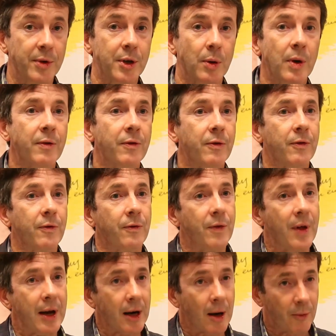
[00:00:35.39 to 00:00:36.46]
So if
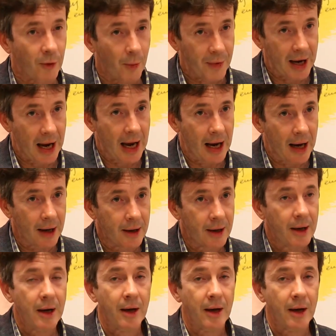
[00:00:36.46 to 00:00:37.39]
they come from the air,